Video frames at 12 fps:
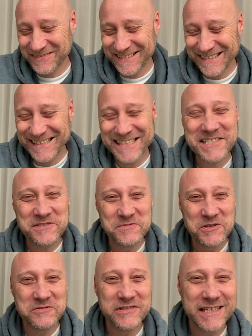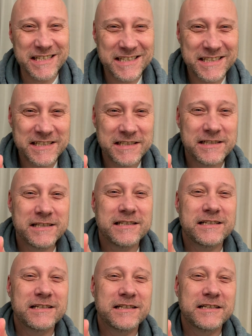This movie,
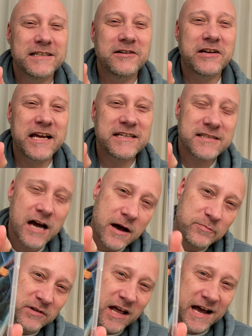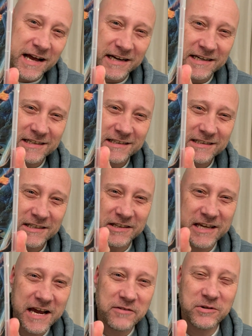okay, Top Line. You
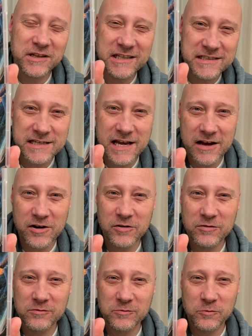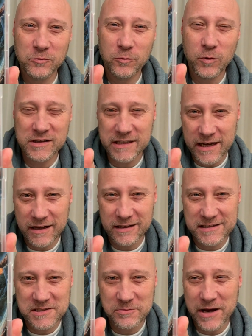can't really tell what the hell
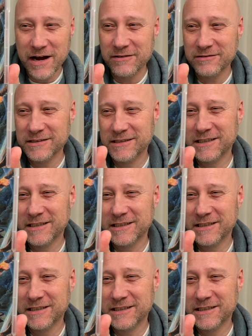it's about.